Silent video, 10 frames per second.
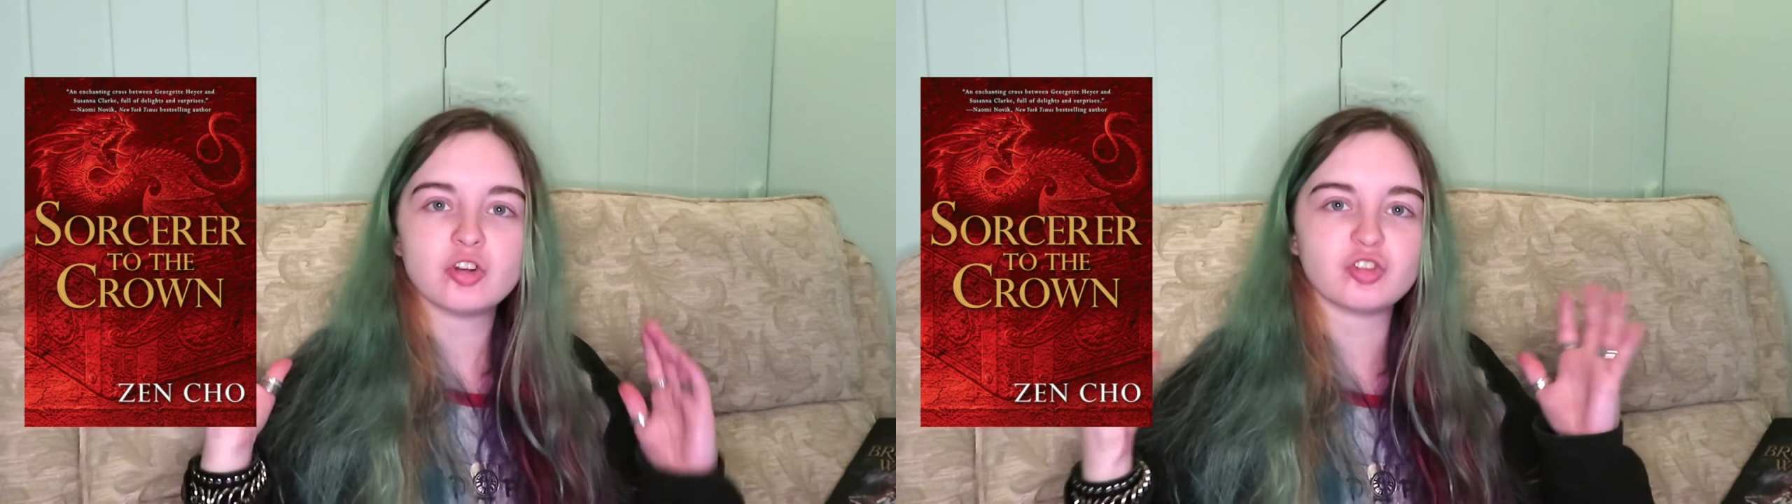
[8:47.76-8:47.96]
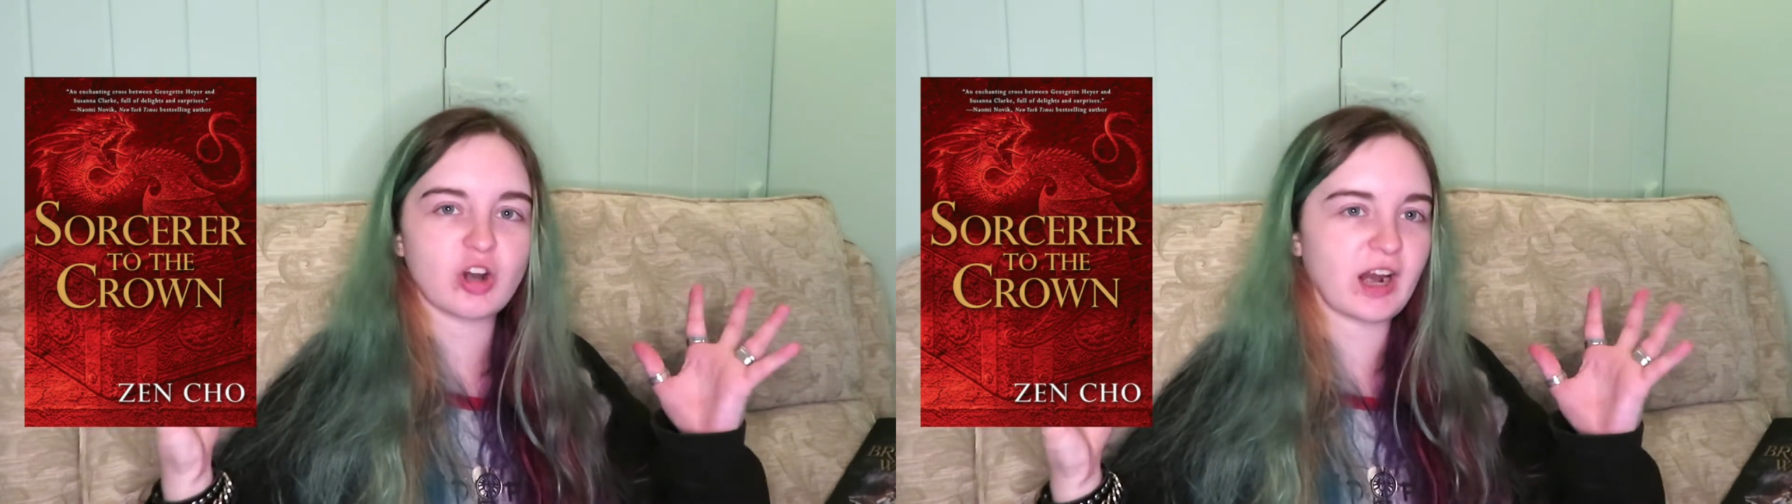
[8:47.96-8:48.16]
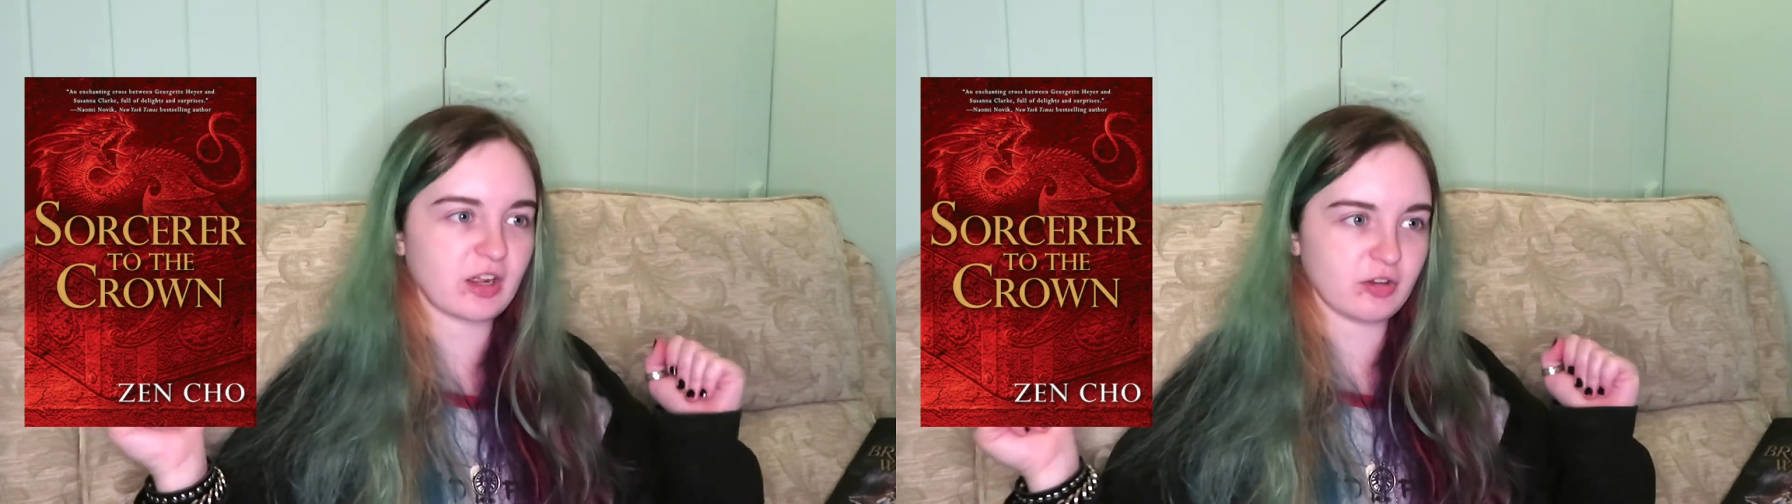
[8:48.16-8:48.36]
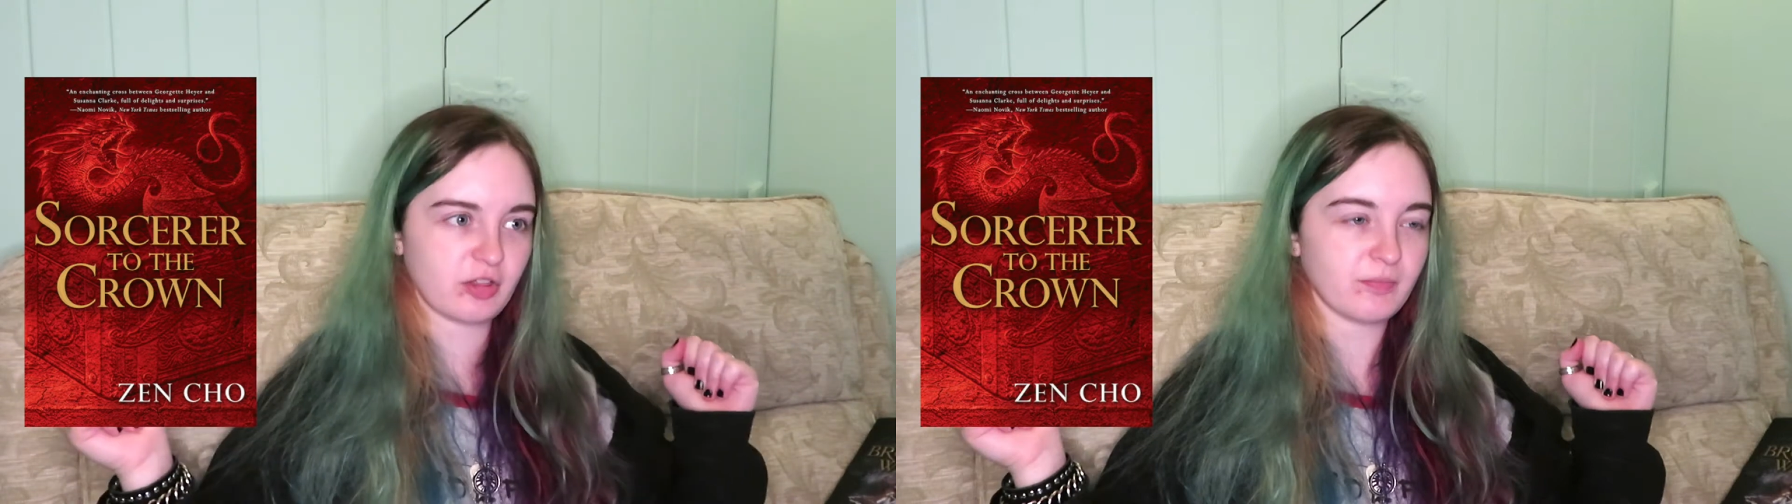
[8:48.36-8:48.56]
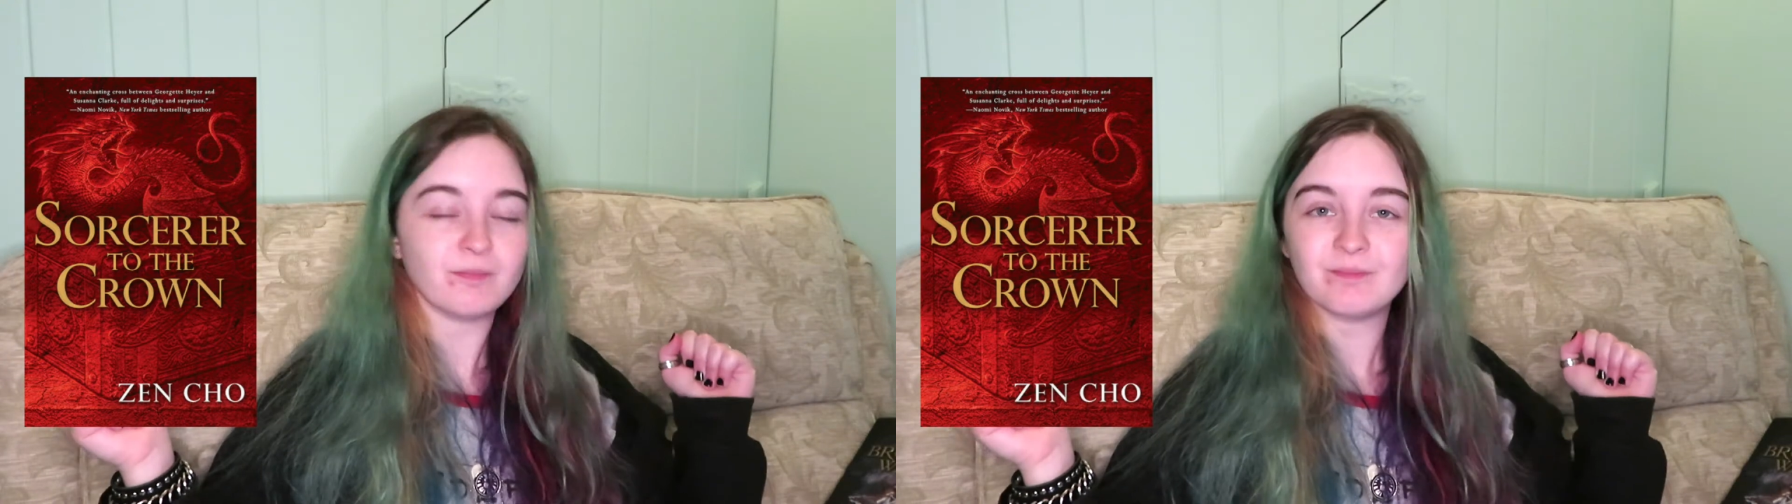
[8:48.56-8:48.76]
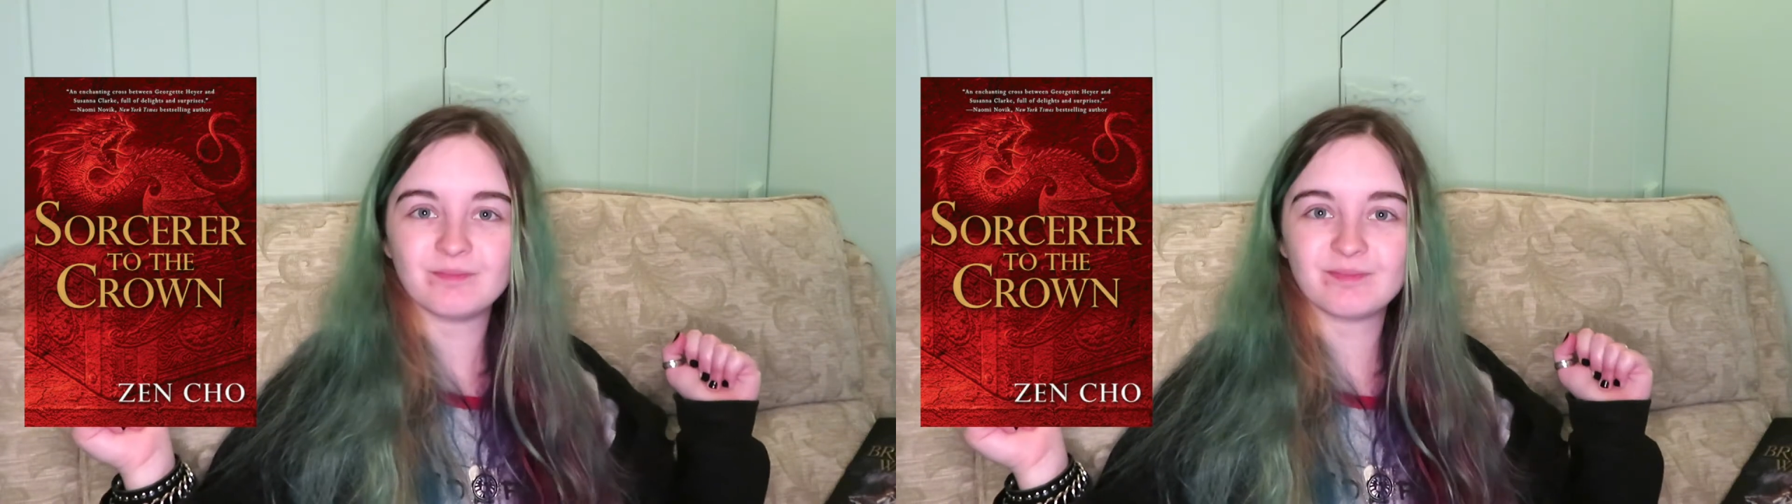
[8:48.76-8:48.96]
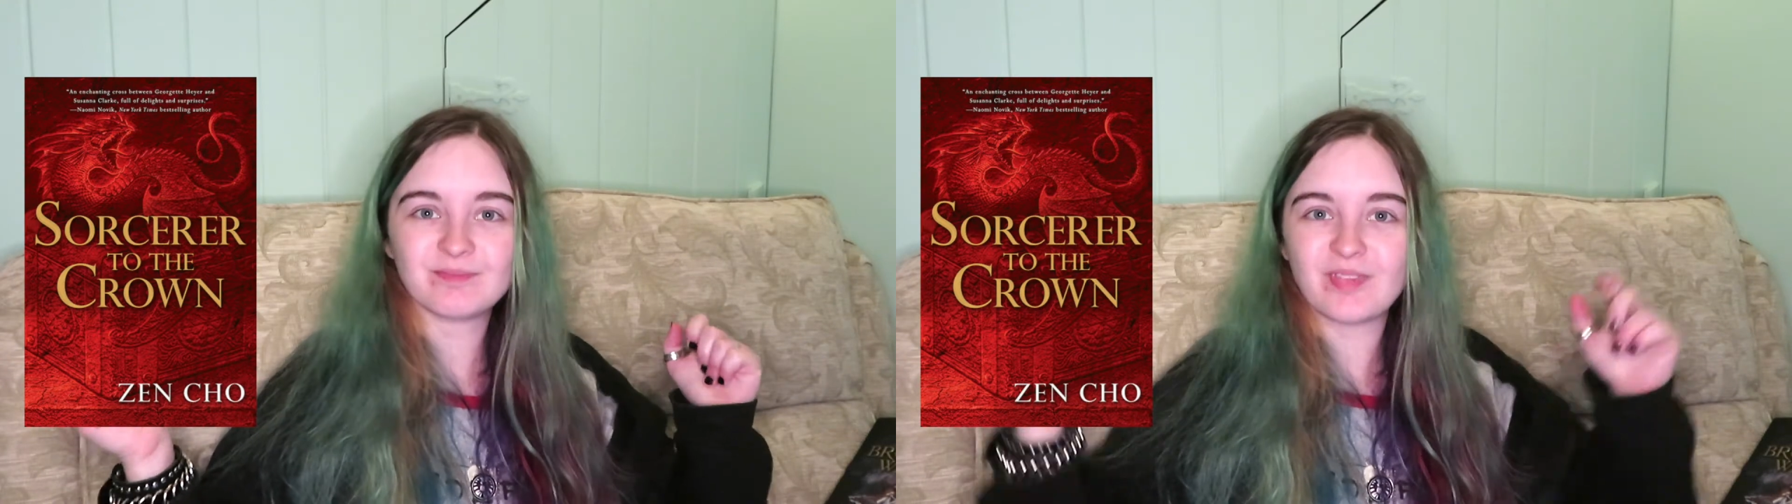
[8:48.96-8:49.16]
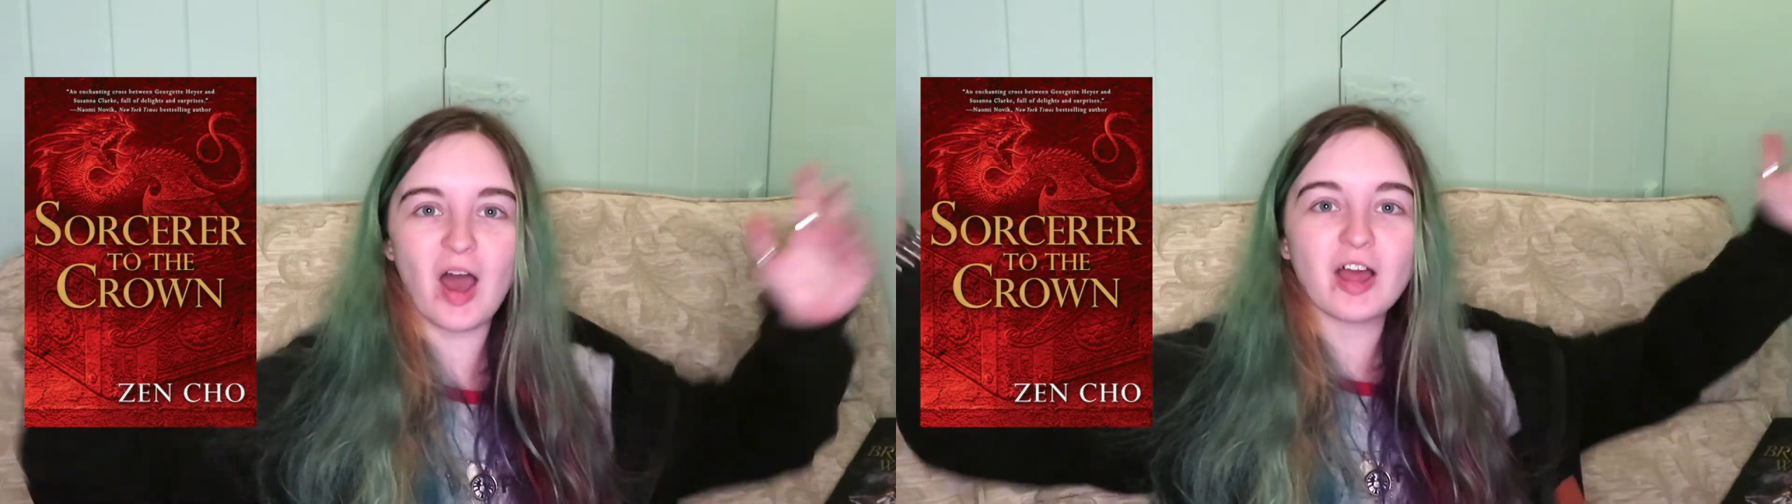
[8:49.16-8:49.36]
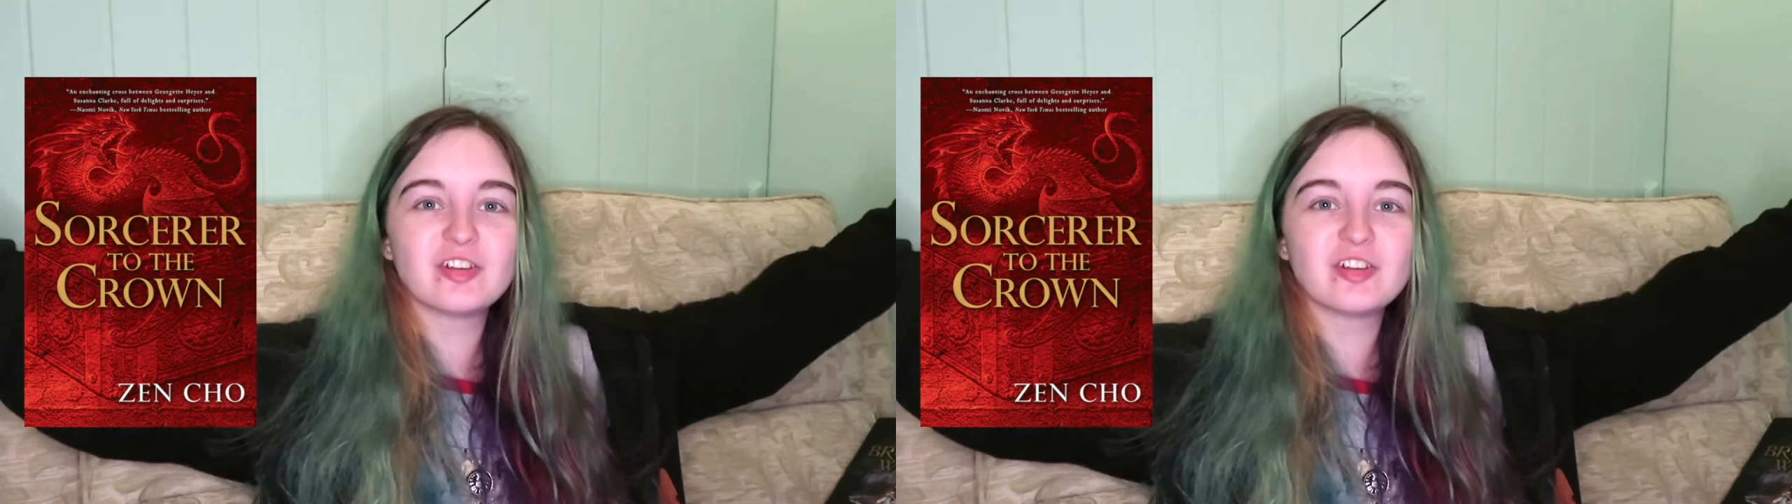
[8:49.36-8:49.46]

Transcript: Dragons. I